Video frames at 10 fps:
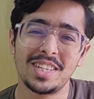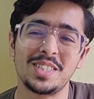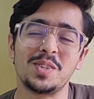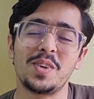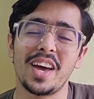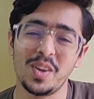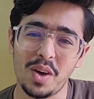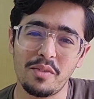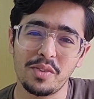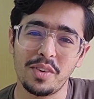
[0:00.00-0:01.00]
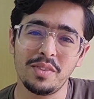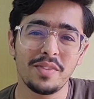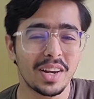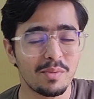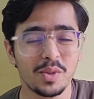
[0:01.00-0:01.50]
So hello everyone,
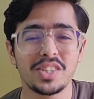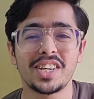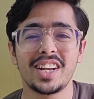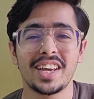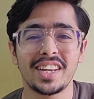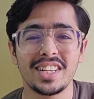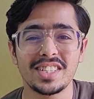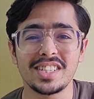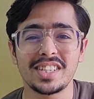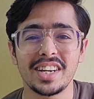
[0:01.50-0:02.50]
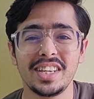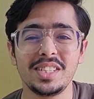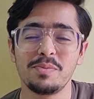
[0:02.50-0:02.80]
welcome to the channel Agricultural Studies.